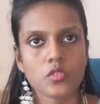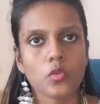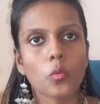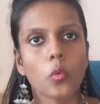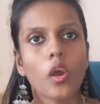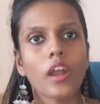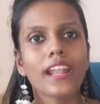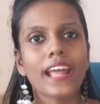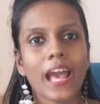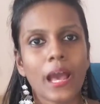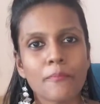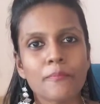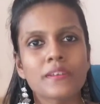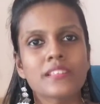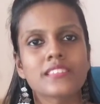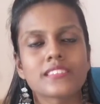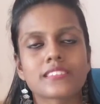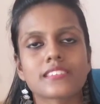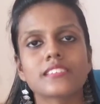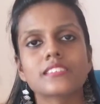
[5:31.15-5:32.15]
So what
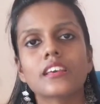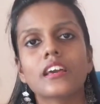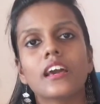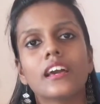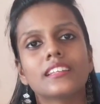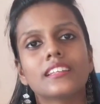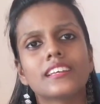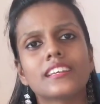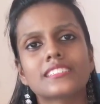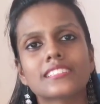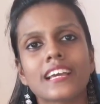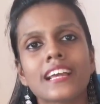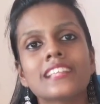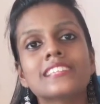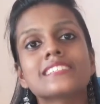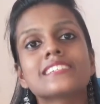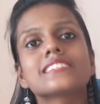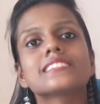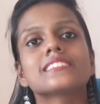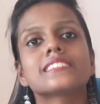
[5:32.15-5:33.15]
happens is the
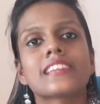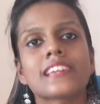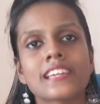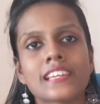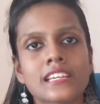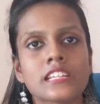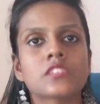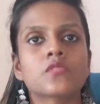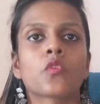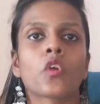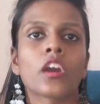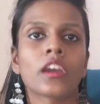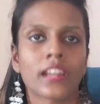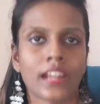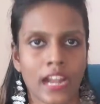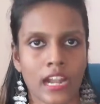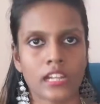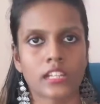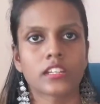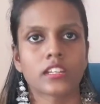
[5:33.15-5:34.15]
child just take it for
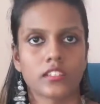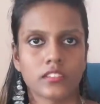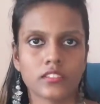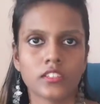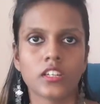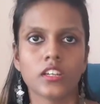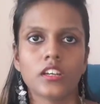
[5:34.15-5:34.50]
granted.